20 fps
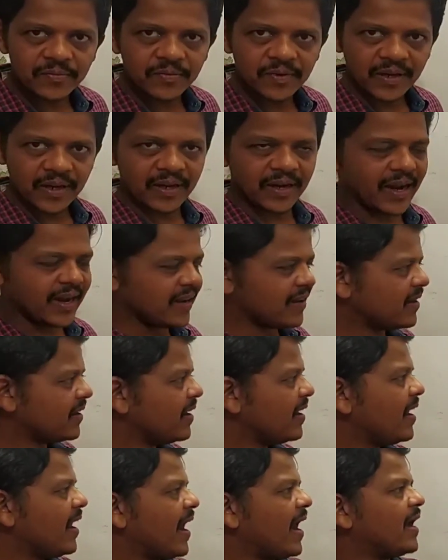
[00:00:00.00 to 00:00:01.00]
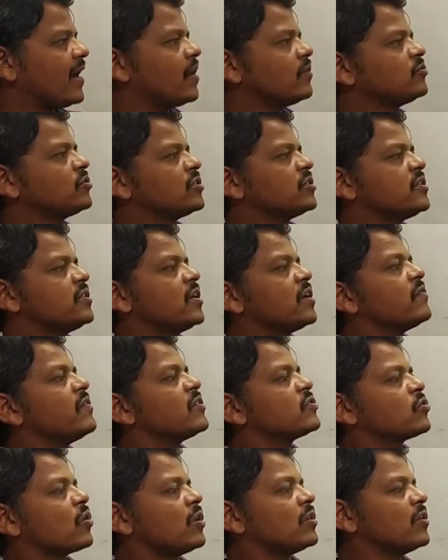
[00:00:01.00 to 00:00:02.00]
Correct? And now just here we'll
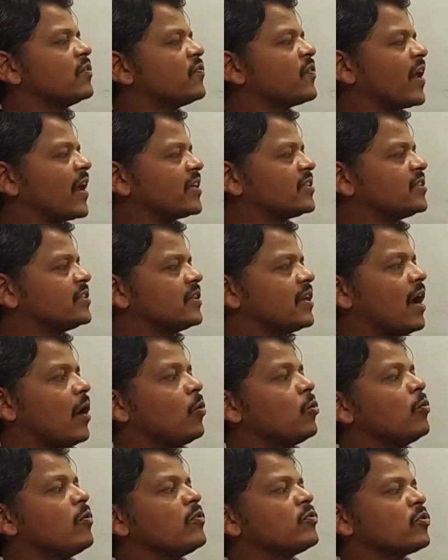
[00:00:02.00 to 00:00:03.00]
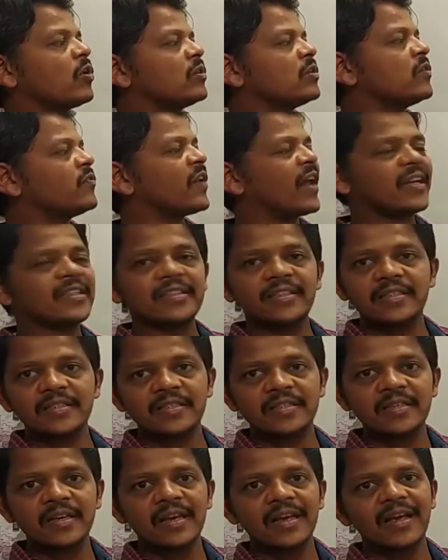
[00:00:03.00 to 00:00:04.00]
solve the fraction. How do we solve the
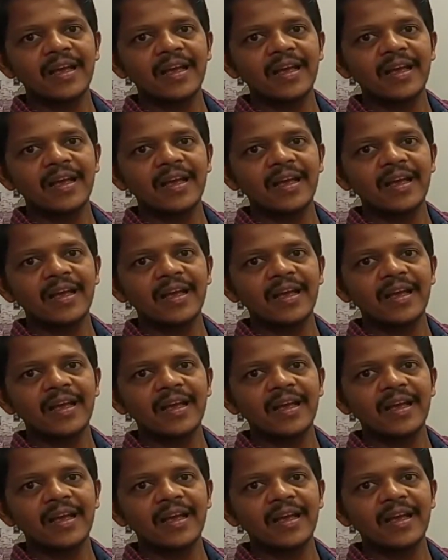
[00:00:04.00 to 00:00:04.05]
fractions?